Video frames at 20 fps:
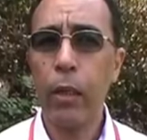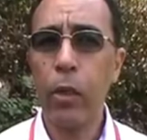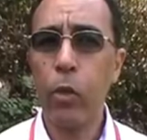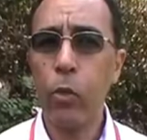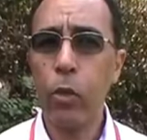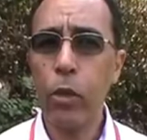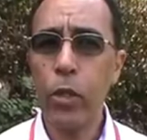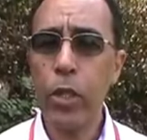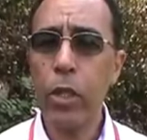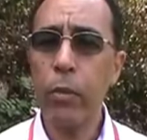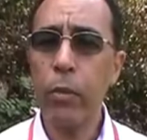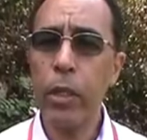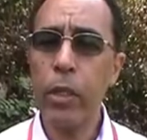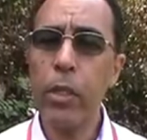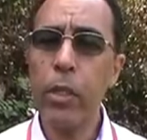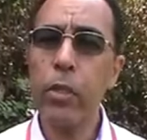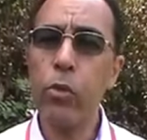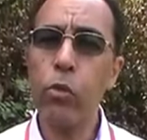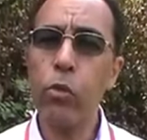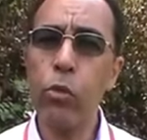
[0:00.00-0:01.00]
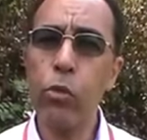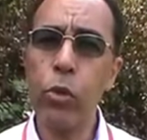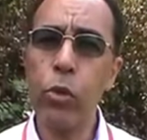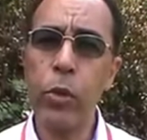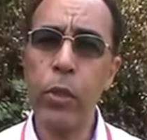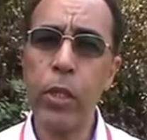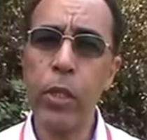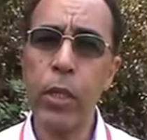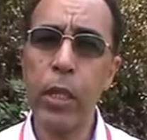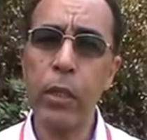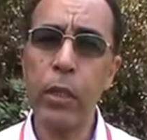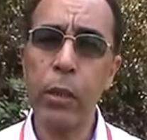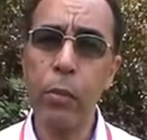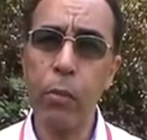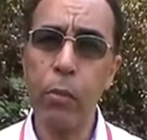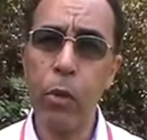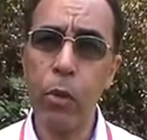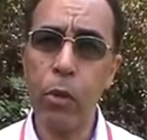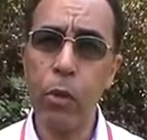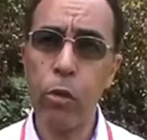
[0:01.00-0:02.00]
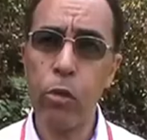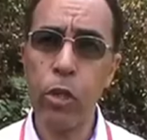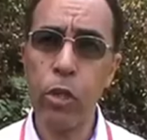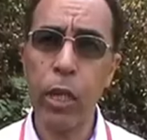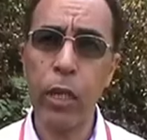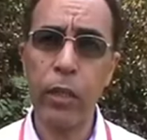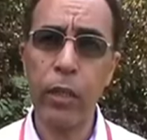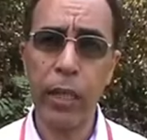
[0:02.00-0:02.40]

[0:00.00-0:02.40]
there were some institutions that emerged